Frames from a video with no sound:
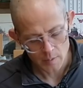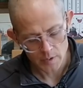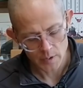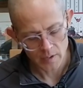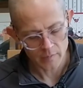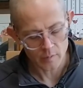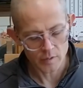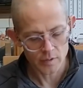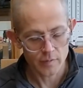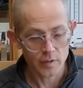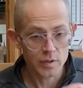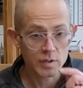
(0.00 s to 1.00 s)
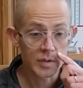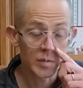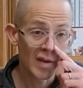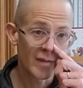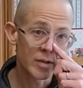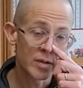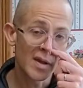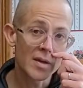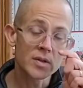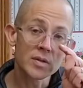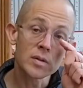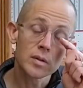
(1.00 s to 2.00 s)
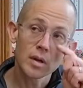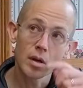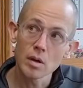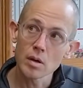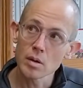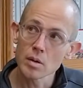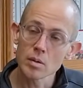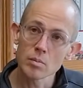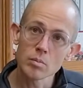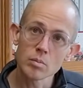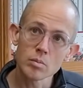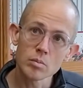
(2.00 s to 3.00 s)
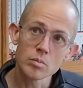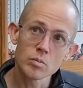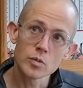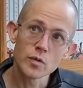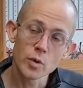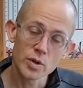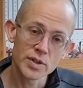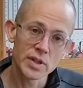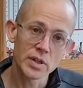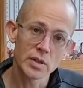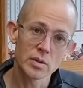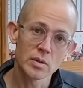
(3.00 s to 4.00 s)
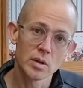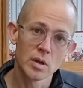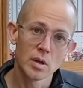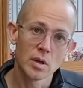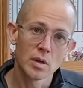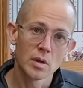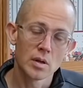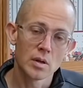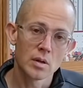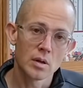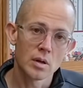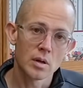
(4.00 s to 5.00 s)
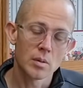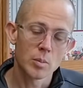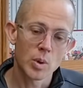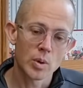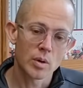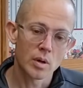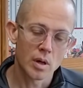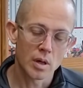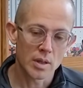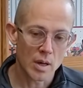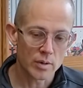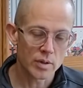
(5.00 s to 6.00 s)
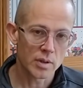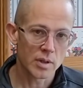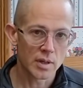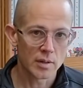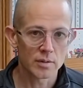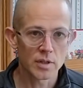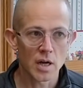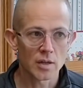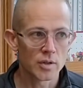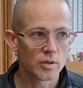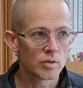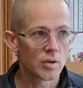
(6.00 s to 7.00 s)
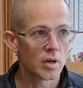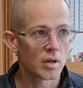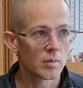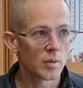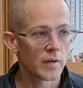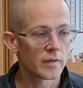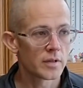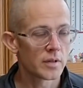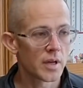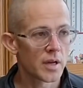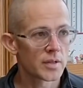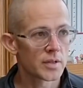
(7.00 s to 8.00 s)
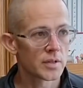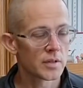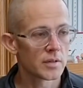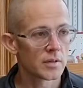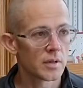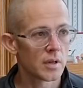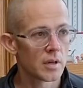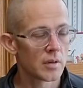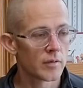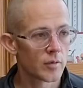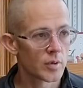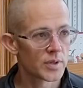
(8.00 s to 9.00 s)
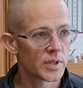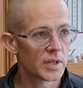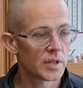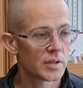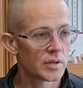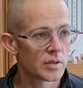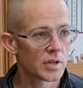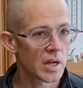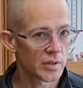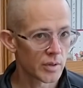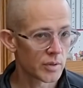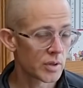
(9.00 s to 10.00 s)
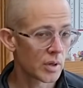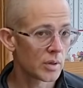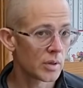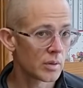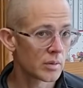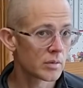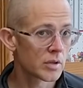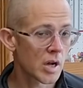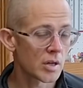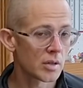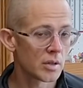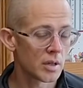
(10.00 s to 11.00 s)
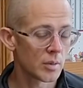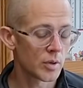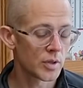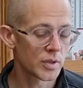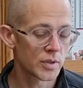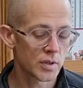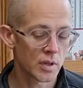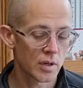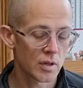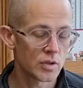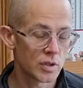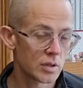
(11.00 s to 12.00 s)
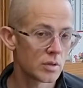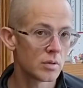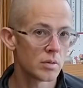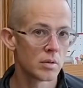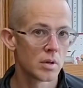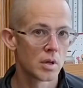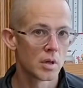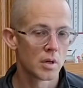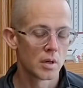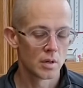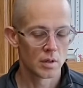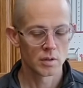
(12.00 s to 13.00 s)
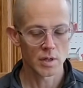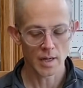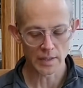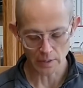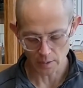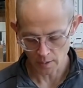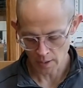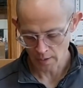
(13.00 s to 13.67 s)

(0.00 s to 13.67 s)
we do have older versions, we have a 2014 Lao Cha Tou Zhuan. We have a 2014 Cha Tou Shengyun, which is a Jingu Cha Tou.